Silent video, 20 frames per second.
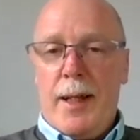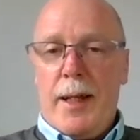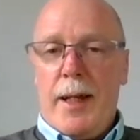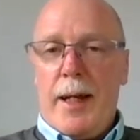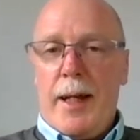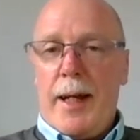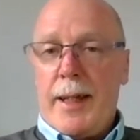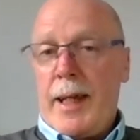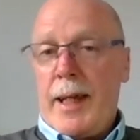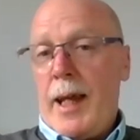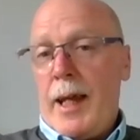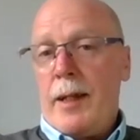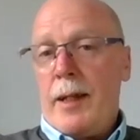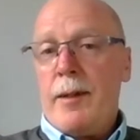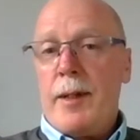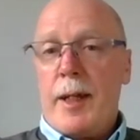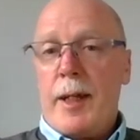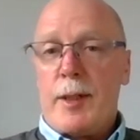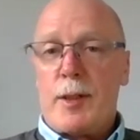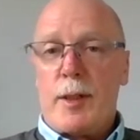again,
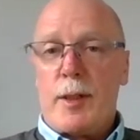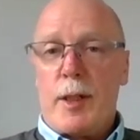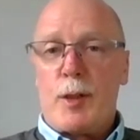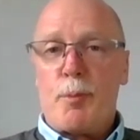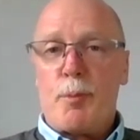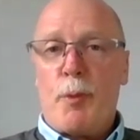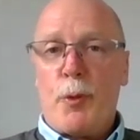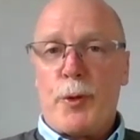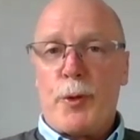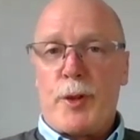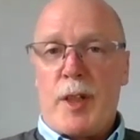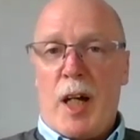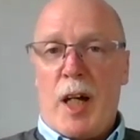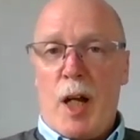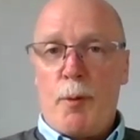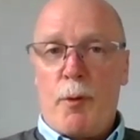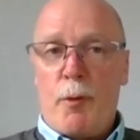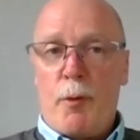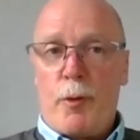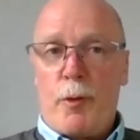it's more
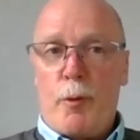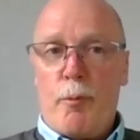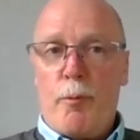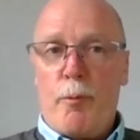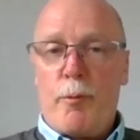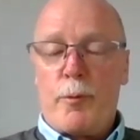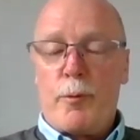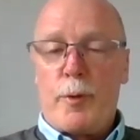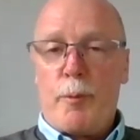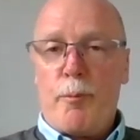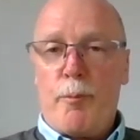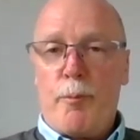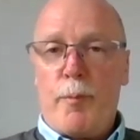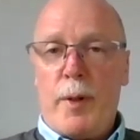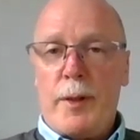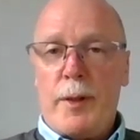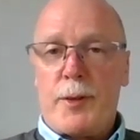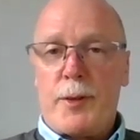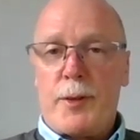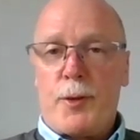stable from
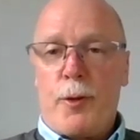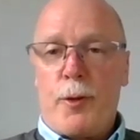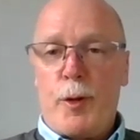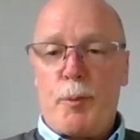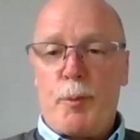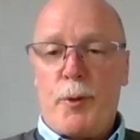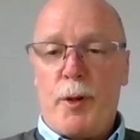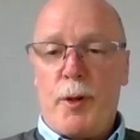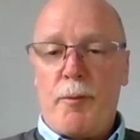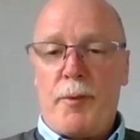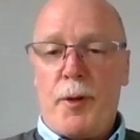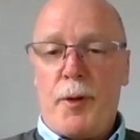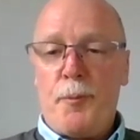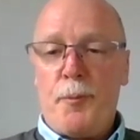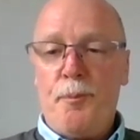a storage point of view.